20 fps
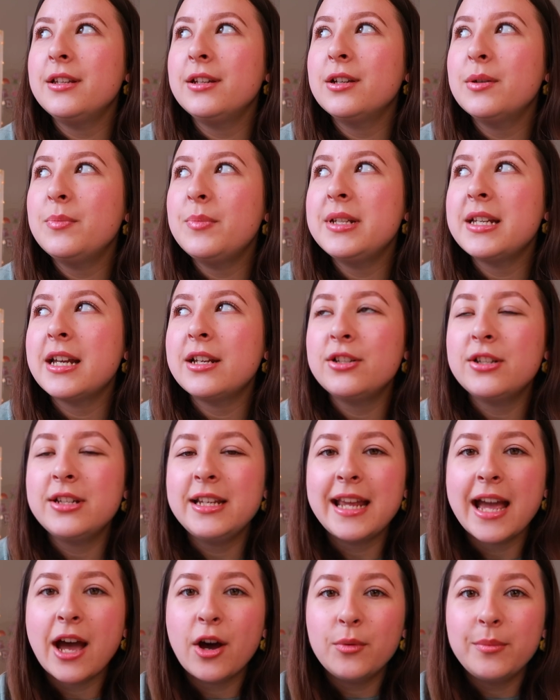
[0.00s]
that could
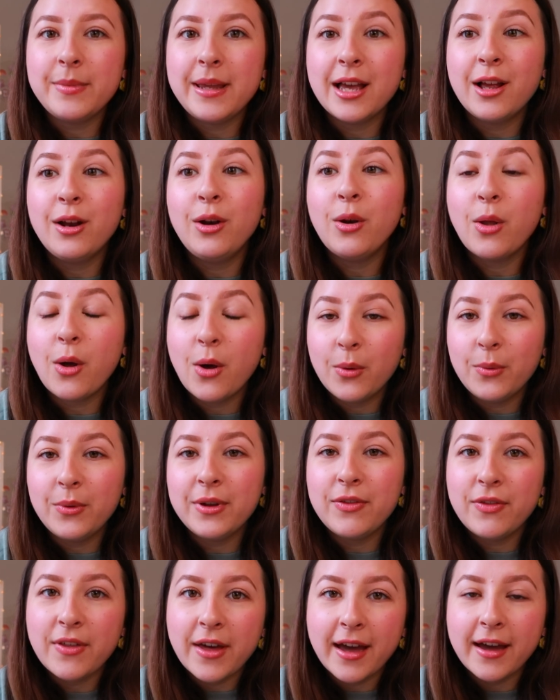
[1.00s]
potentially help me a lot
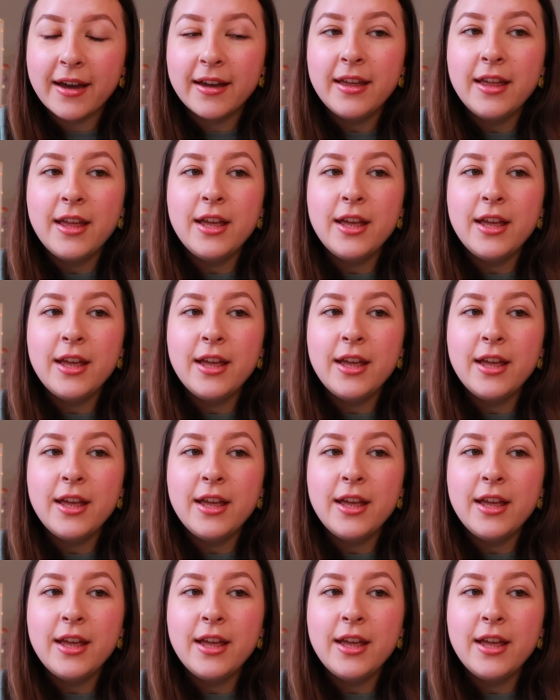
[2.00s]
with that.